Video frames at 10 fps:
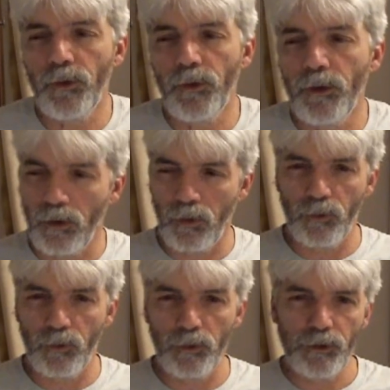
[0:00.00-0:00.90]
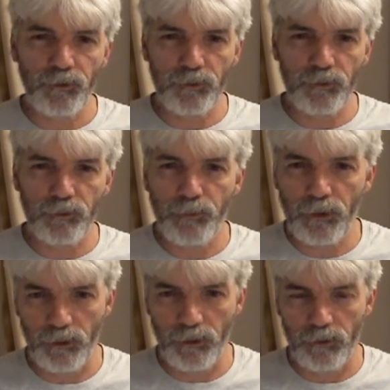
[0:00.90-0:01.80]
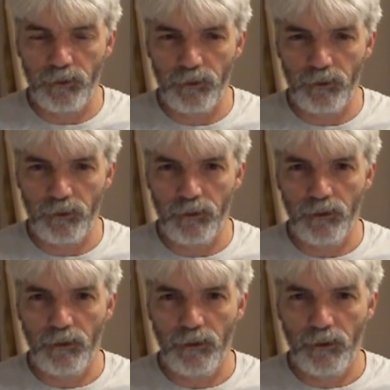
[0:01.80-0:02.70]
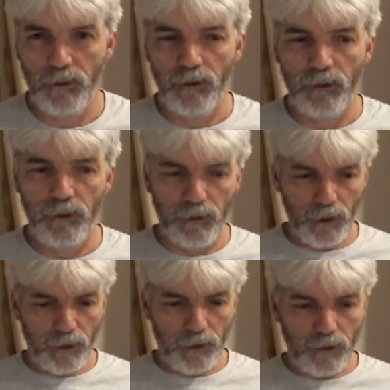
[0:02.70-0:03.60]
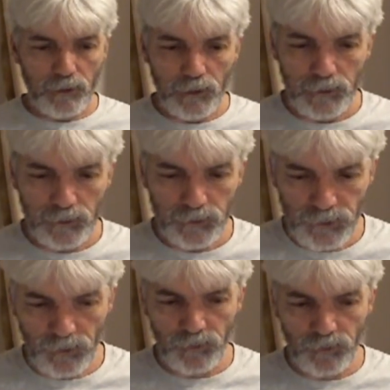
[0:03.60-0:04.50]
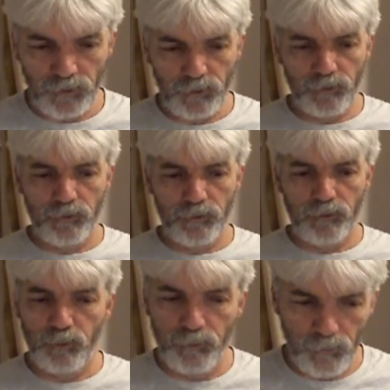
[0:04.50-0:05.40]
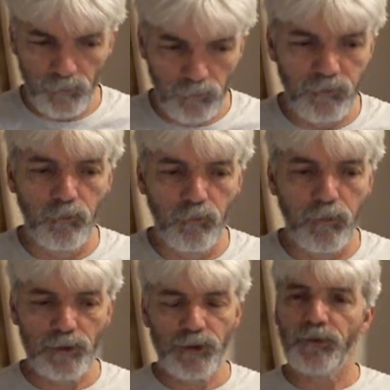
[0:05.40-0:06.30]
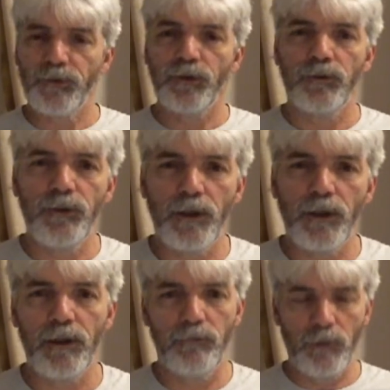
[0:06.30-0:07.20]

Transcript: And it's more tuned to the Holy Spirit. That